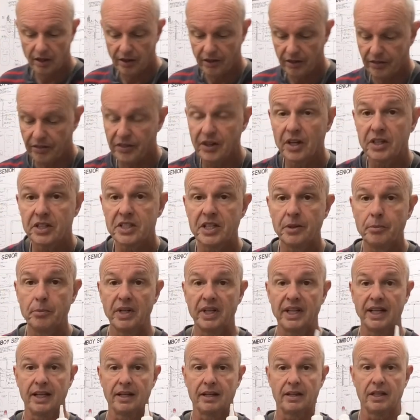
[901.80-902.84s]
30
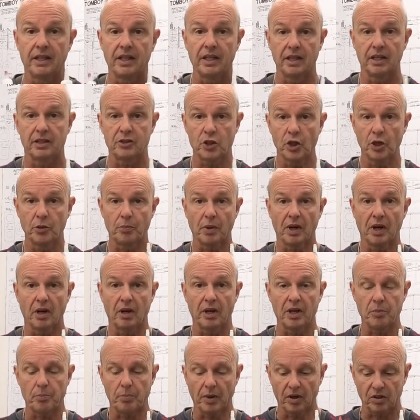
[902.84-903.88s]
minute
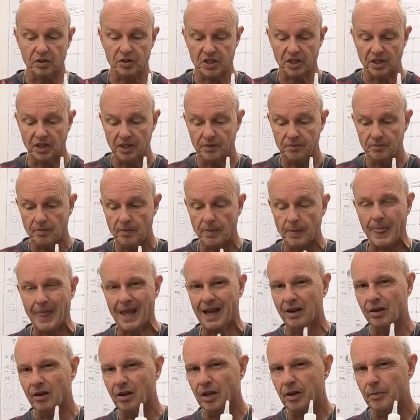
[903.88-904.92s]
two-part epoxy
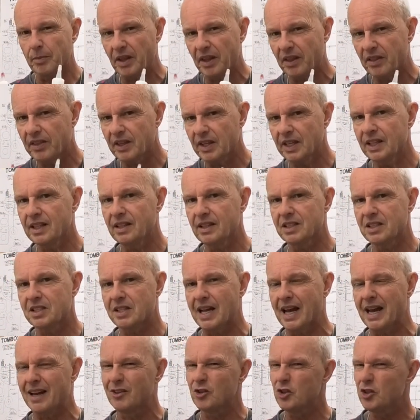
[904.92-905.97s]
and I'm going to be thinning this
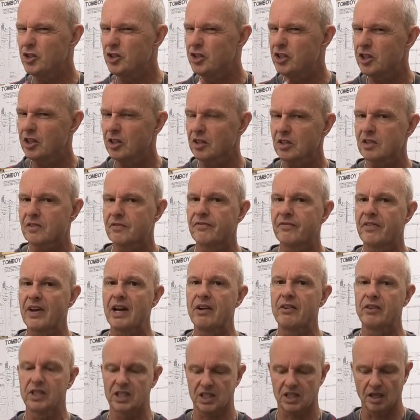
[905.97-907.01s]
down just
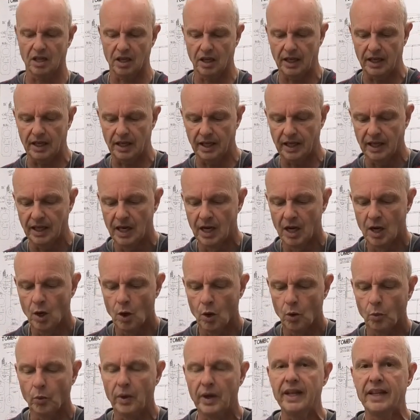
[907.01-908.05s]
very slightly
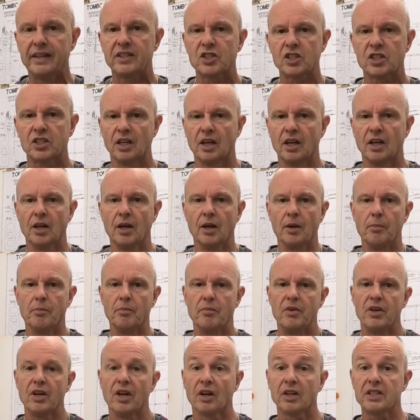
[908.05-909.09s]
with some
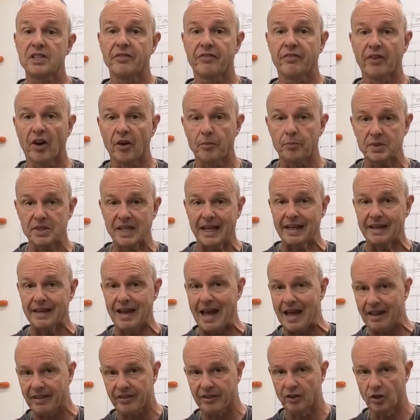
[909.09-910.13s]
95%
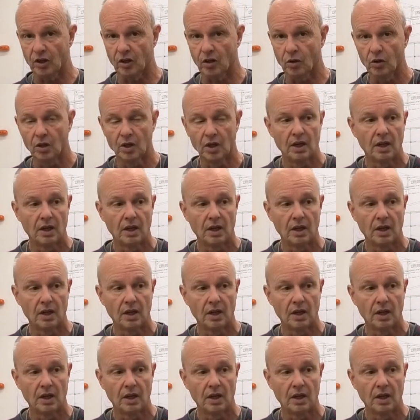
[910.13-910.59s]
ethanol